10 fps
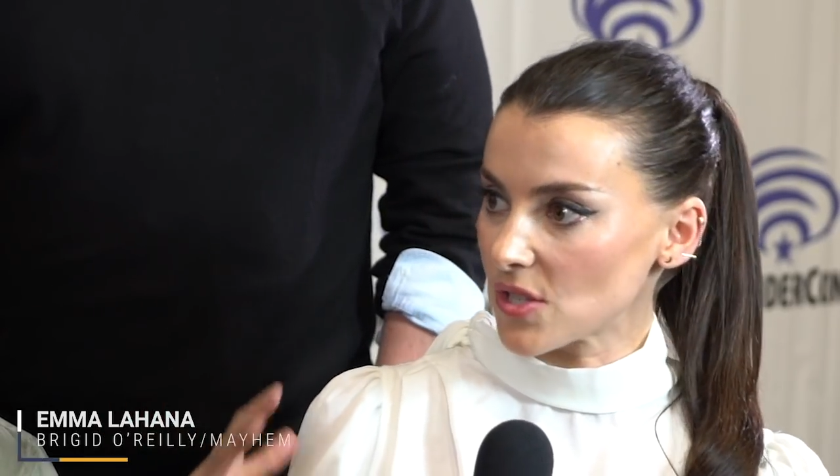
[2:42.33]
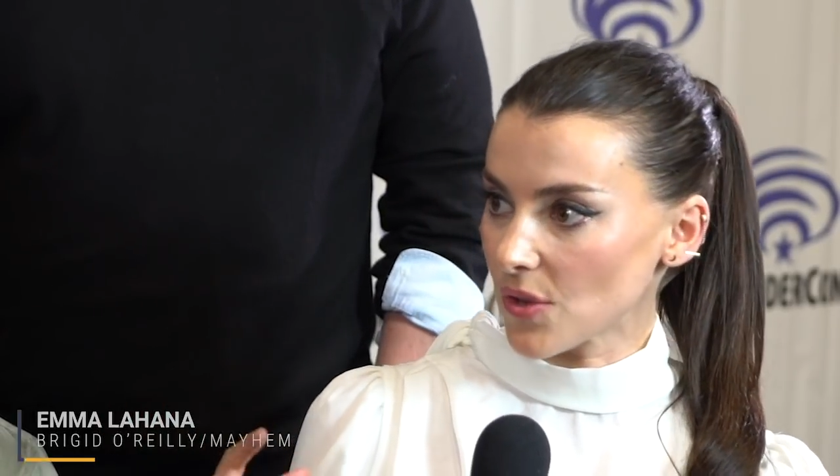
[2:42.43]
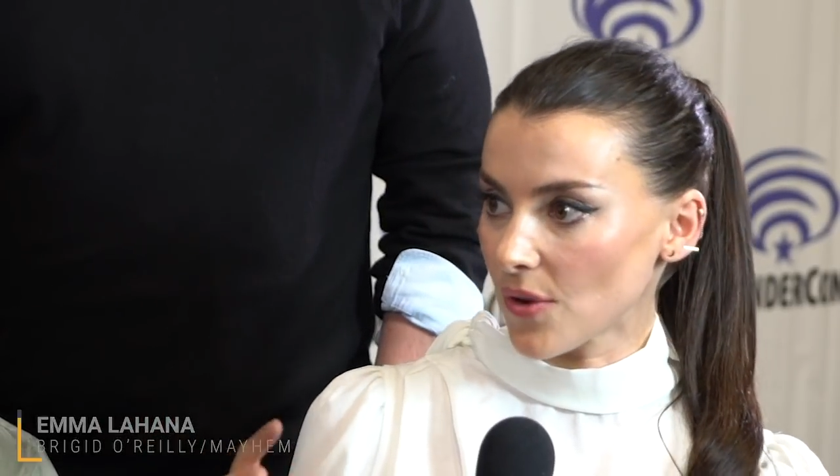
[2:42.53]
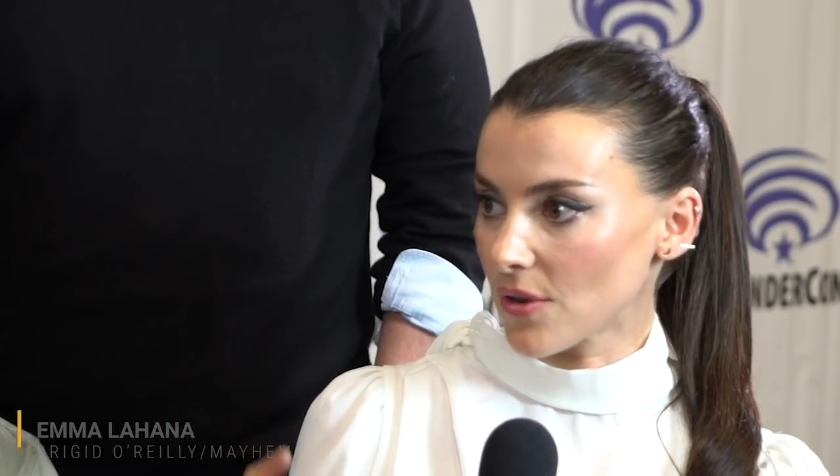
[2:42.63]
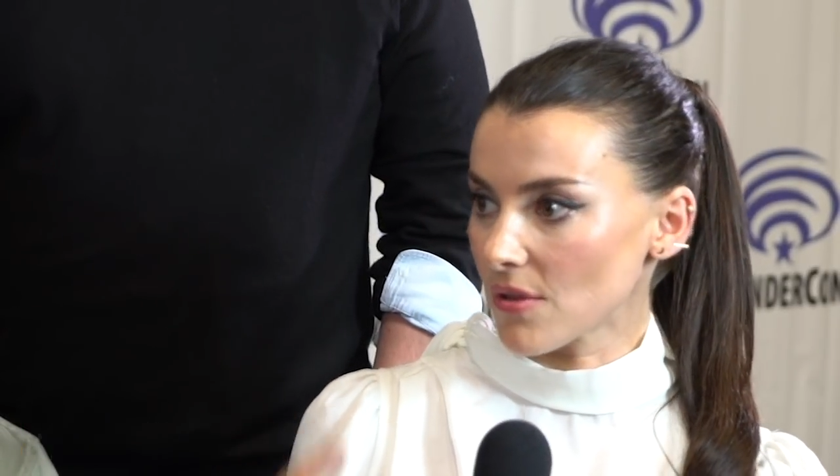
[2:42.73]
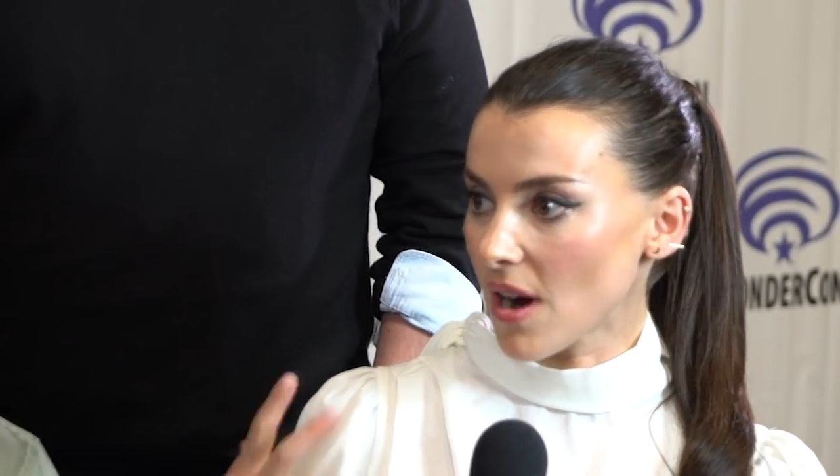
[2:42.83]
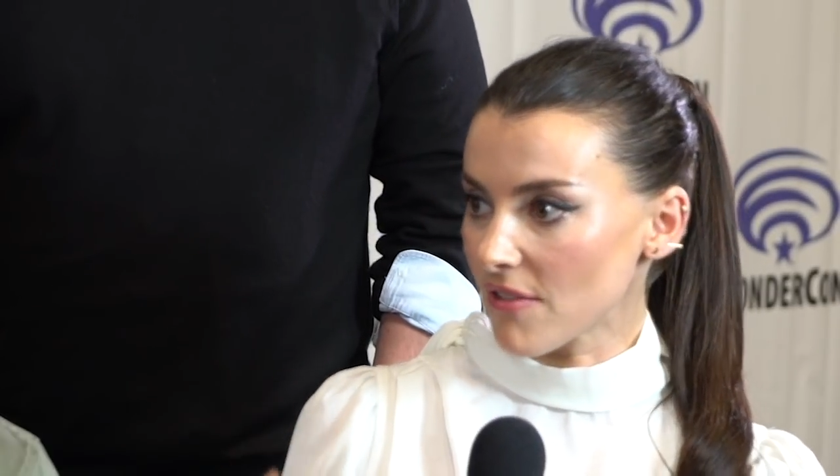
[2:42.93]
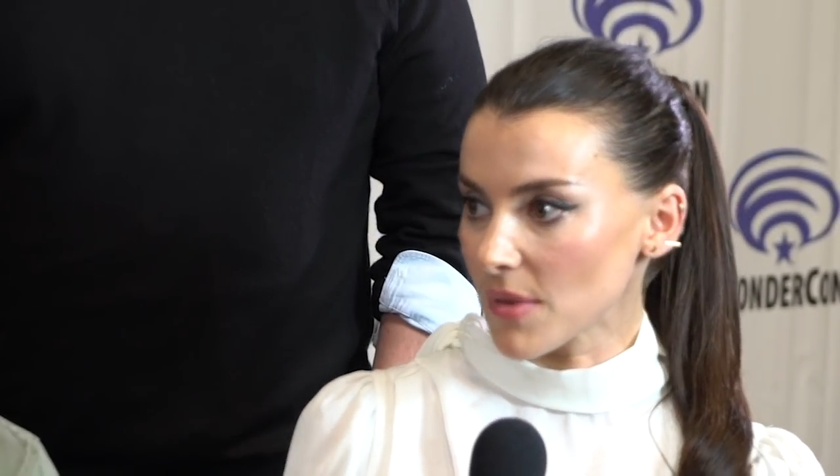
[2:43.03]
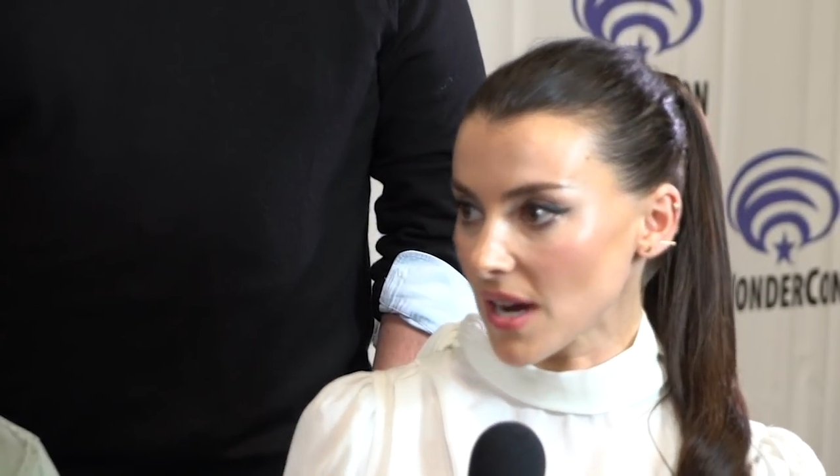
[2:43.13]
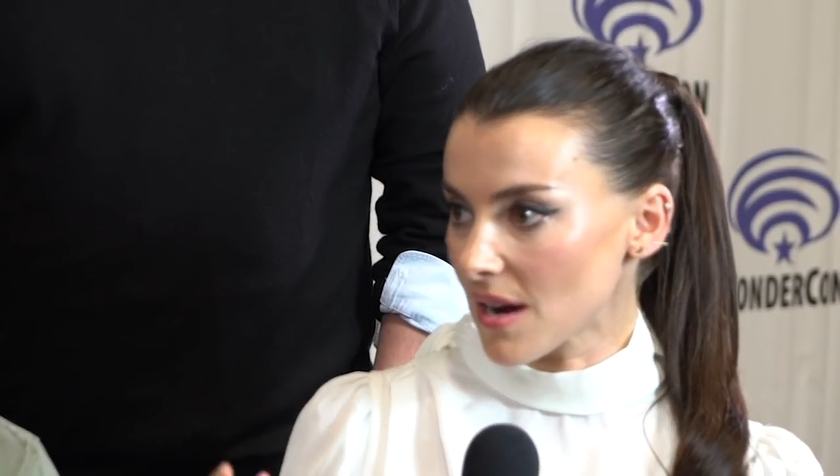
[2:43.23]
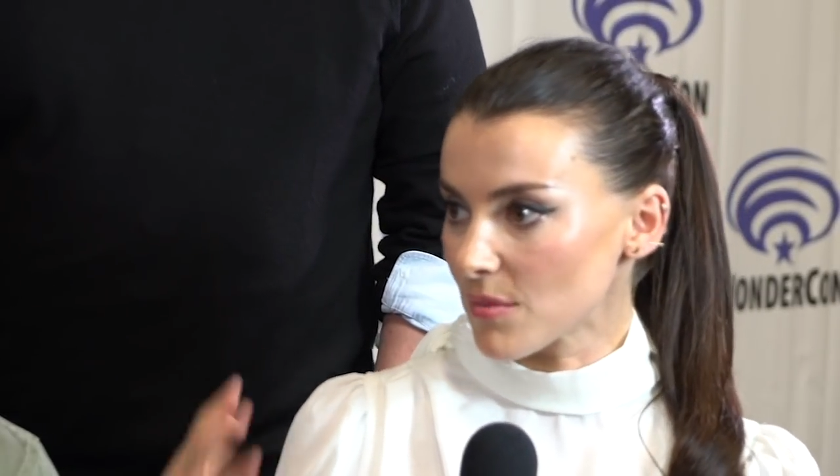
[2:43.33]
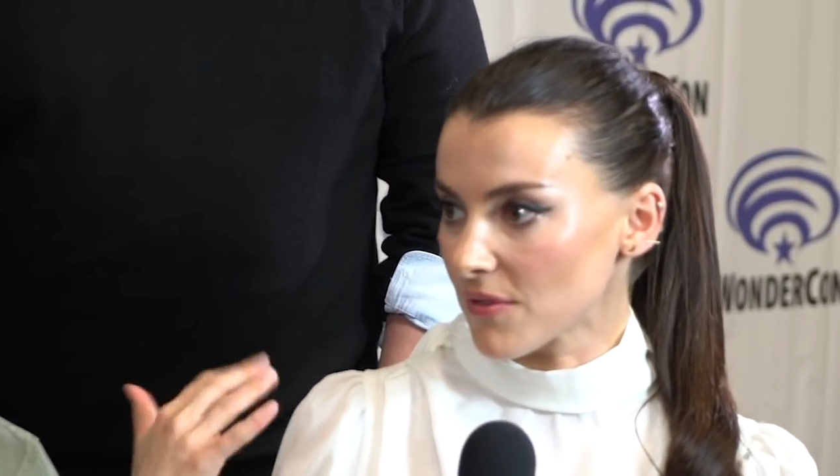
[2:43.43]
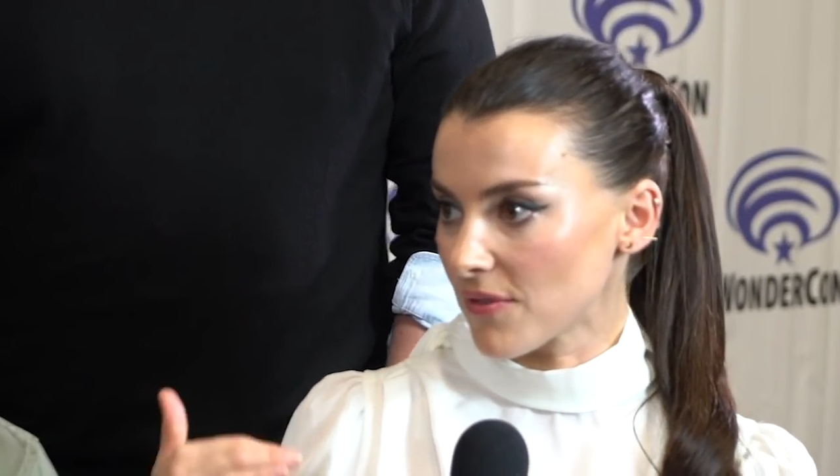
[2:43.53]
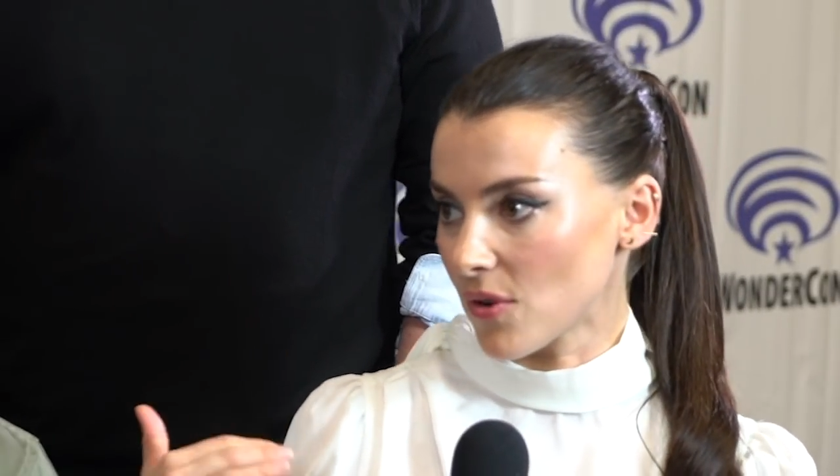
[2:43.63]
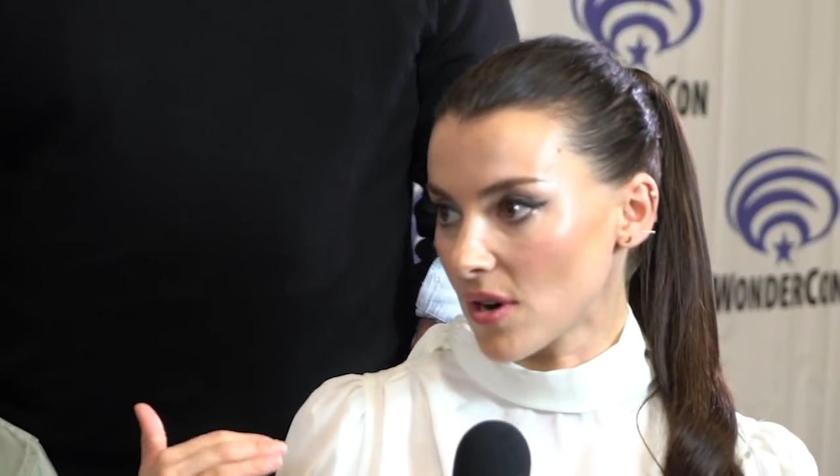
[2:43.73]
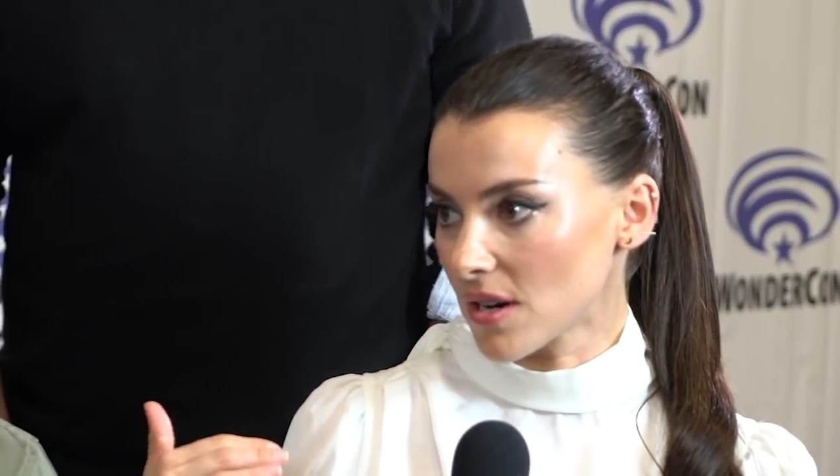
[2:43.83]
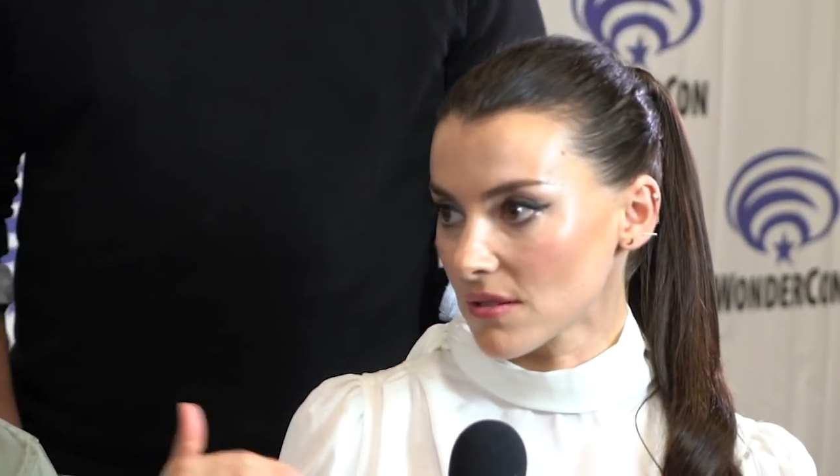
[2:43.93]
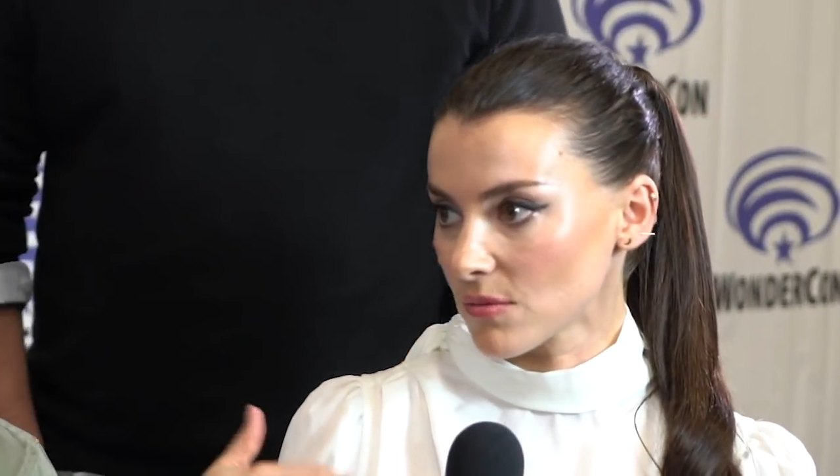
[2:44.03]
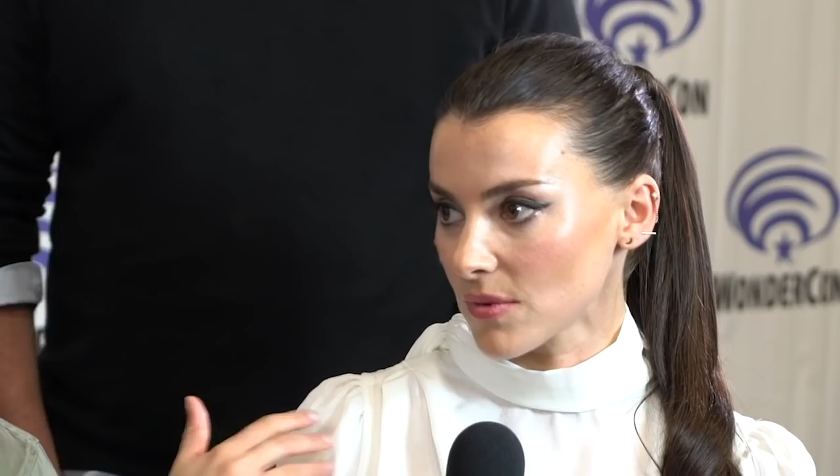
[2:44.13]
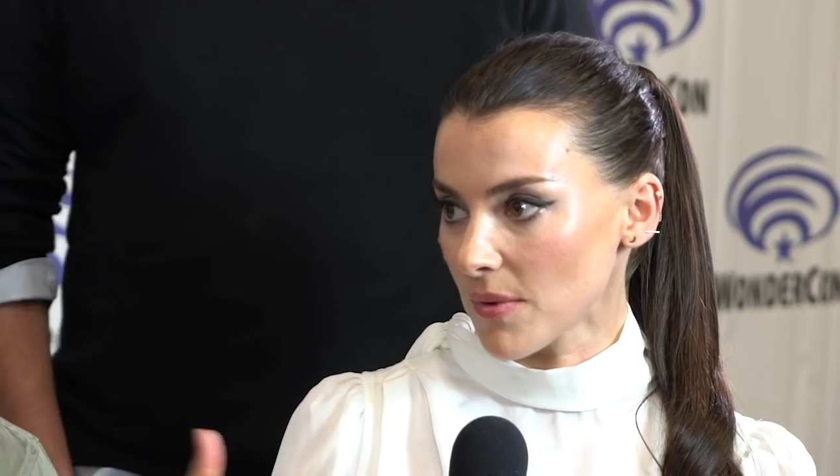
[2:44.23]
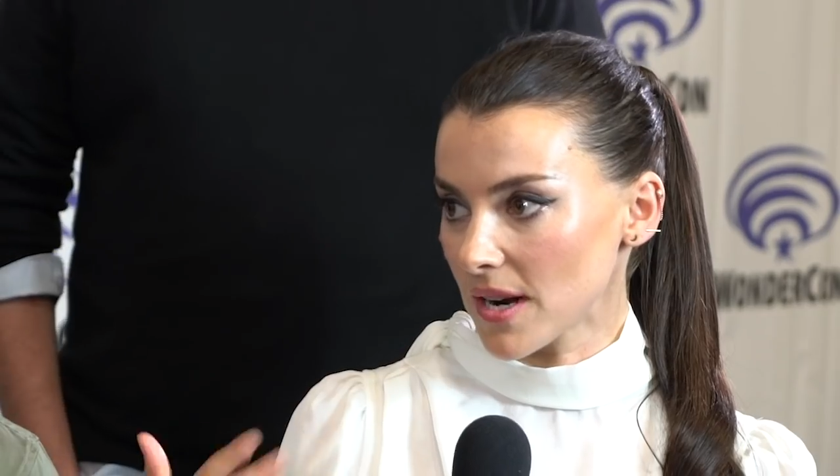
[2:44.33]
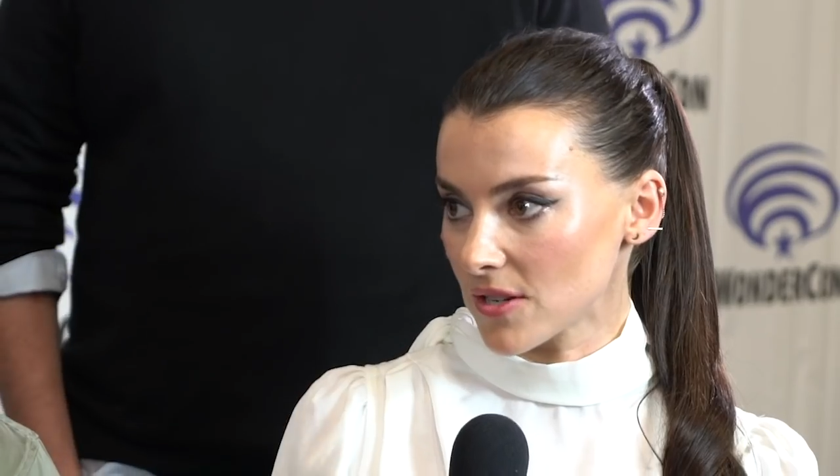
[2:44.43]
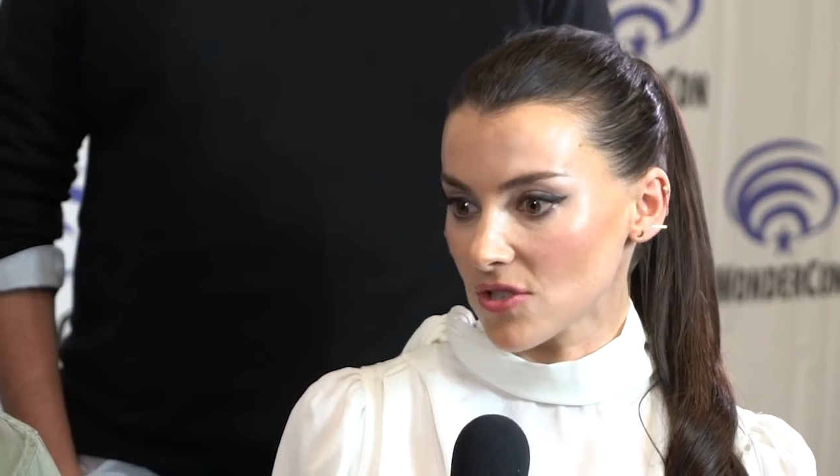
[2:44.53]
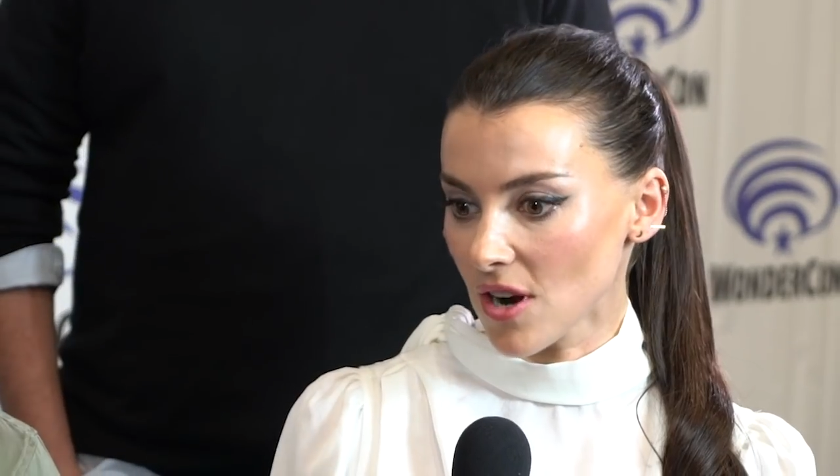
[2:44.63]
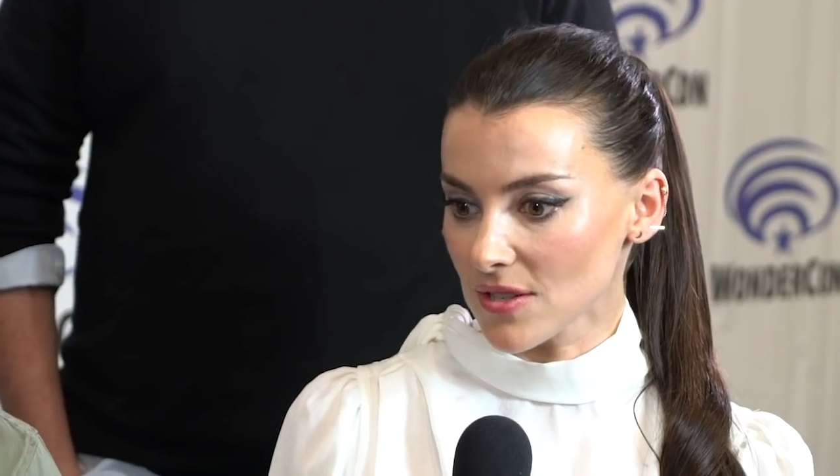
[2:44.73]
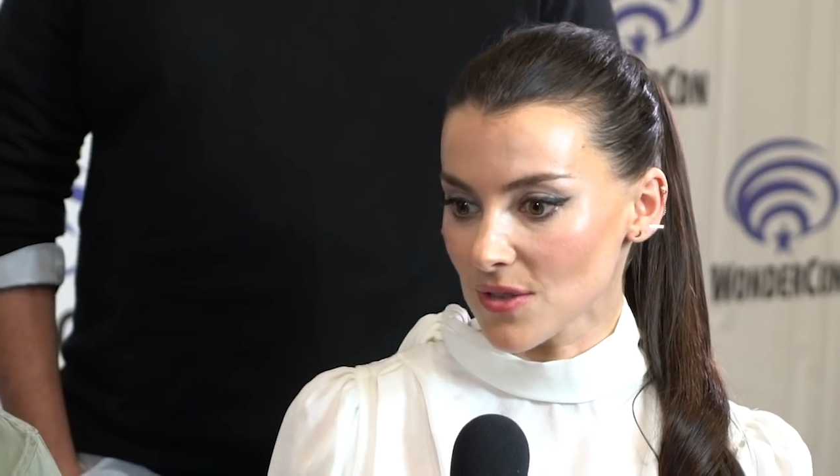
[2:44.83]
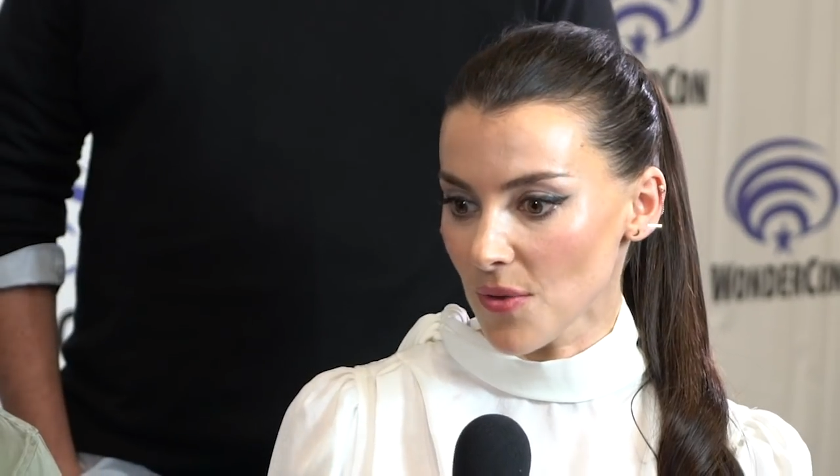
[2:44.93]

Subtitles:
to learn Krav Maga before we went and shot.